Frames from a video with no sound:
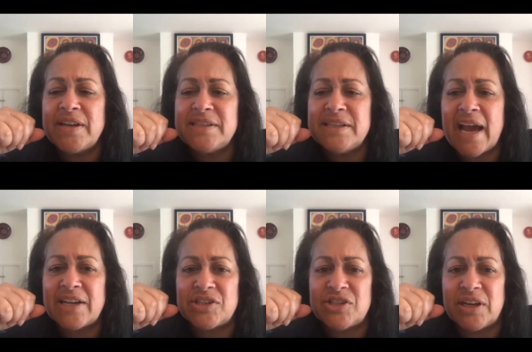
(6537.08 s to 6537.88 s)
it
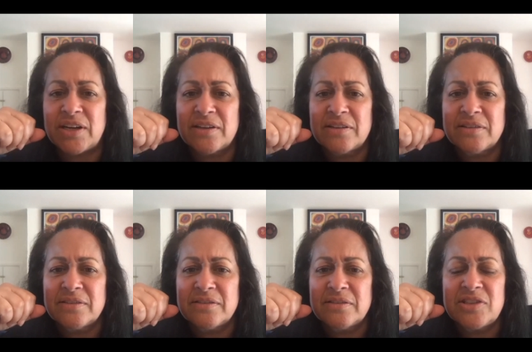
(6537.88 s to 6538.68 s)
hatching?
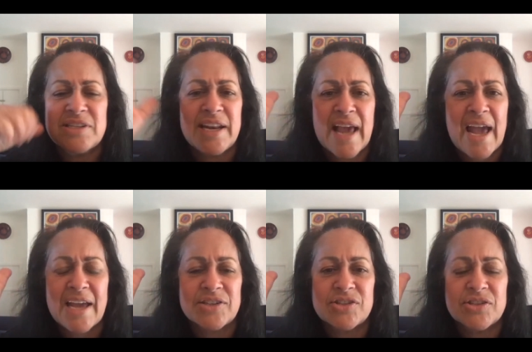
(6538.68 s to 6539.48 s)
Just let it
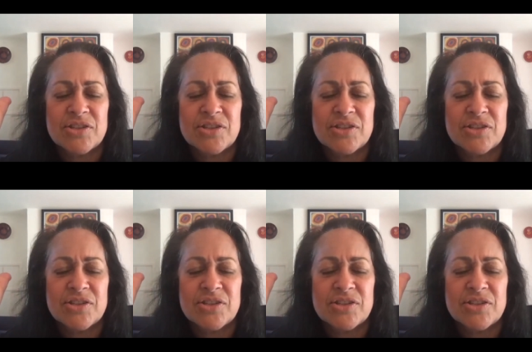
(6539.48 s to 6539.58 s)
hatch.